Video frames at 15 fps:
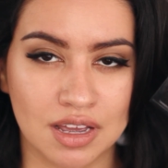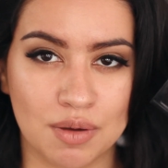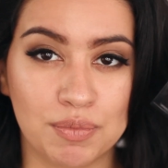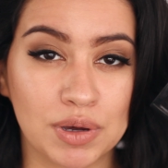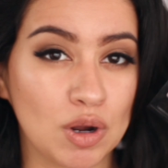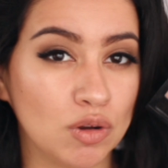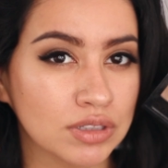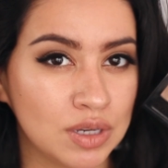
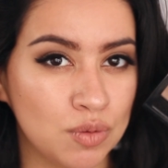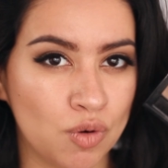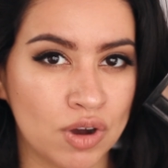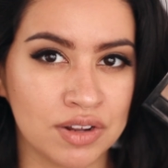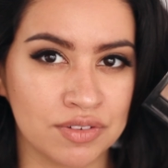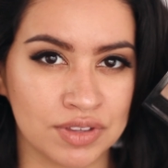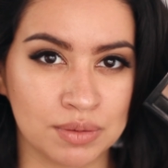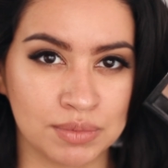but only one
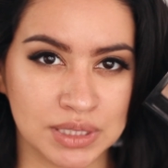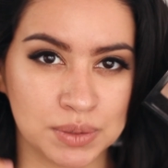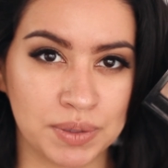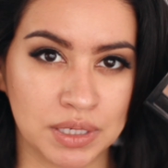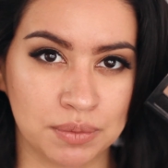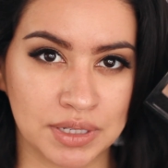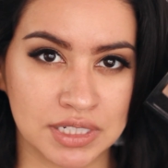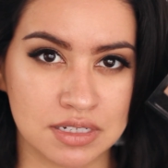of them is
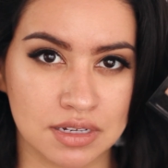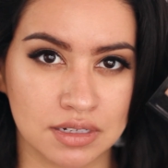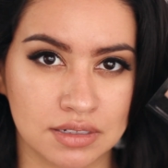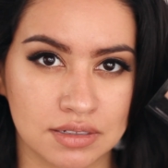pigmented.